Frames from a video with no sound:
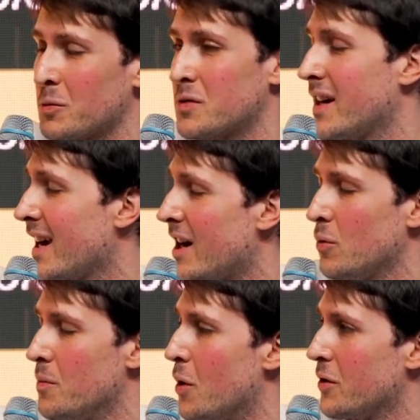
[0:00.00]
It was very hard
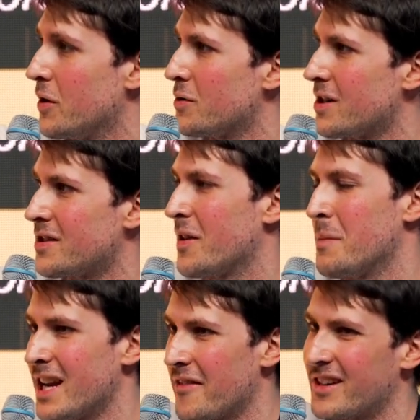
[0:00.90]
to onboard users
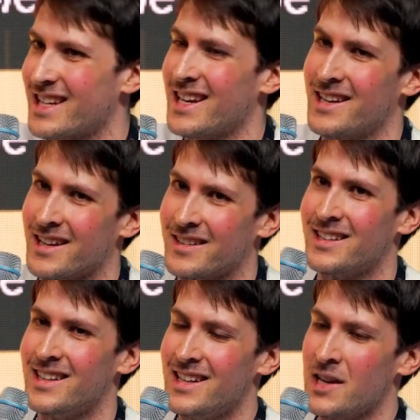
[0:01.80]
from any other chain, and
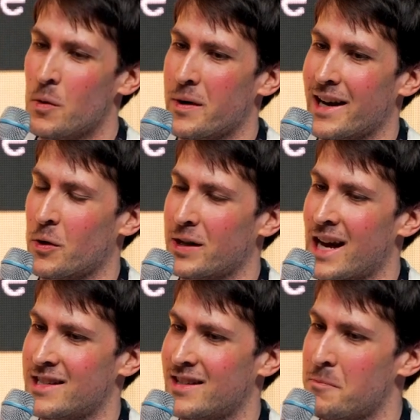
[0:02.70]
we
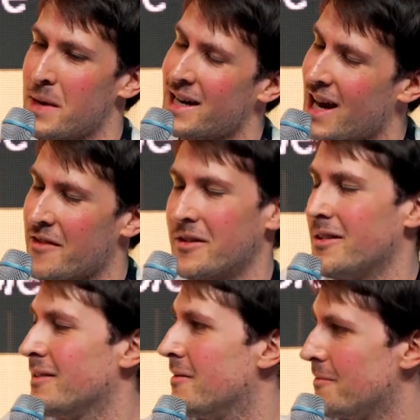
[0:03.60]
recognized that many
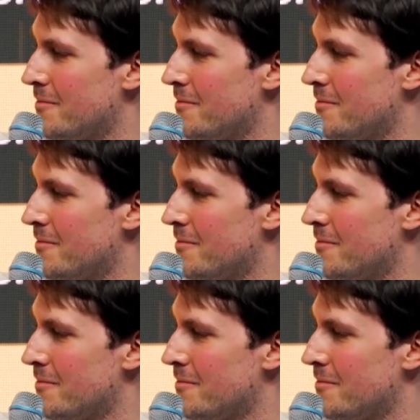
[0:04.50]
other